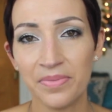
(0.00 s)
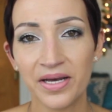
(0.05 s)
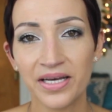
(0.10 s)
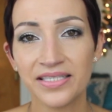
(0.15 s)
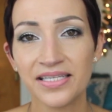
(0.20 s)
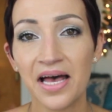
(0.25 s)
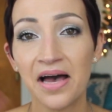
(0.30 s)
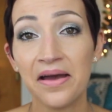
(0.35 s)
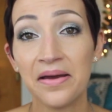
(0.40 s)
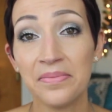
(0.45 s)

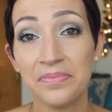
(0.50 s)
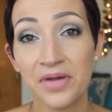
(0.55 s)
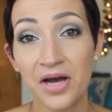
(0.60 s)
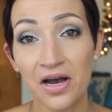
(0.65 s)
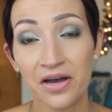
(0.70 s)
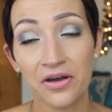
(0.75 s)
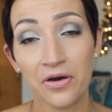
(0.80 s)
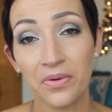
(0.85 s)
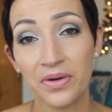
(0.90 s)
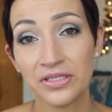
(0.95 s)
because I am
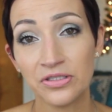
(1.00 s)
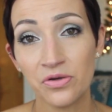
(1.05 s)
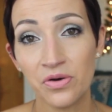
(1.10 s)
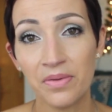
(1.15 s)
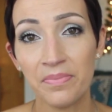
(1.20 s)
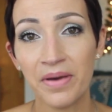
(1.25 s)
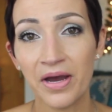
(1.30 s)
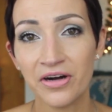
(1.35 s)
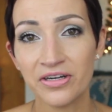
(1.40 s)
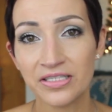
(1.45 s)
not going
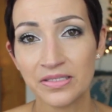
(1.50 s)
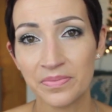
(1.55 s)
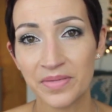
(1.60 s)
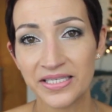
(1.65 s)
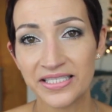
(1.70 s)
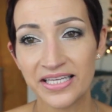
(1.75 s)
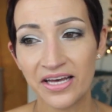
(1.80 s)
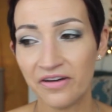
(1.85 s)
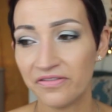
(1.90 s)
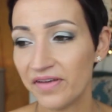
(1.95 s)
to embarrass
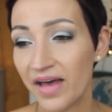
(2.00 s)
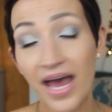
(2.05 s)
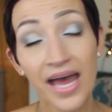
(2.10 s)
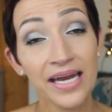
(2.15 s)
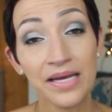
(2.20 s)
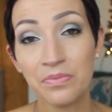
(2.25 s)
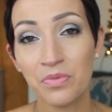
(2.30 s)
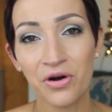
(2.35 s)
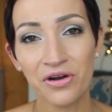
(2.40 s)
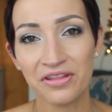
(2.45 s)
myself
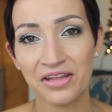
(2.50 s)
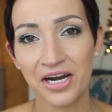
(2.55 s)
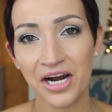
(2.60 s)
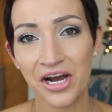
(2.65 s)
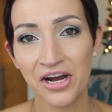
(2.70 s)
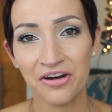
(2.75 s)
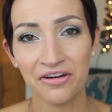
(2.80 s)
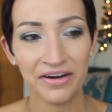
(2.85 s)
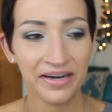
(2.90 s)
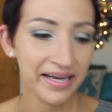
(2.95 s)
any more than
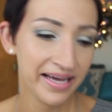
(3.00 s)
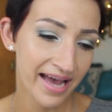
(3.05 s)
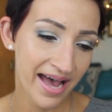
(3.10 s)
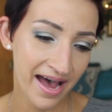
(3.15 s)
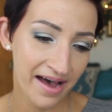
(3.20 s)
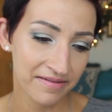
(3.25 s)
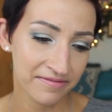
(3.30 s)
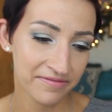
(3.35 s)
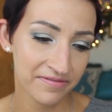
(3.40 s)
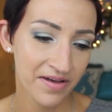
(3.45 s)
I already
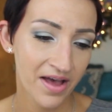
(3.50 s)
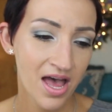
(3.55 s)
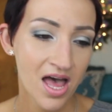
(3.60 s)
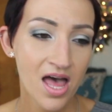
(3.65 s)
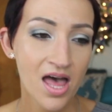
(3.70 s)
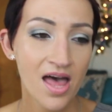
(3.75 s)
have.